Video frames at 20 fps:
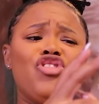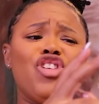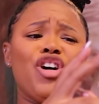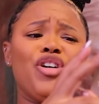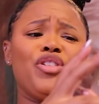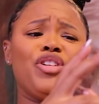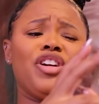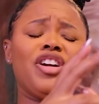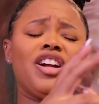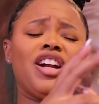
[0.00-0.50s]

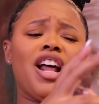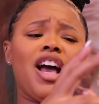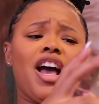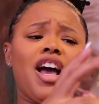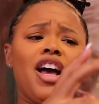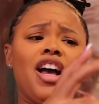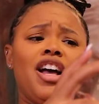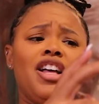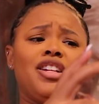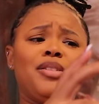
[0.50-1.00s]
Though Zero. You're
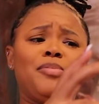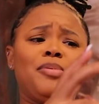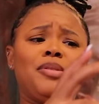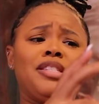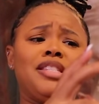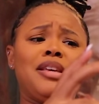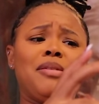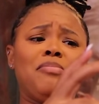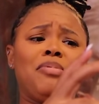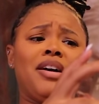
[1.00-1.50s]
not one hundred
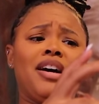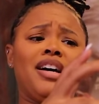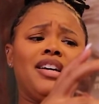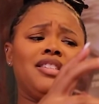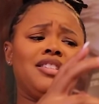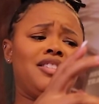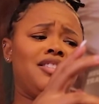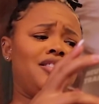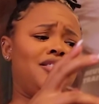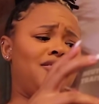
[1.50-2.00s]
percent
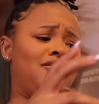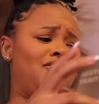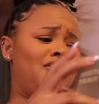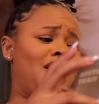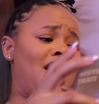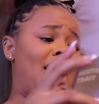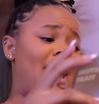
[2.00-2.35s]
positive,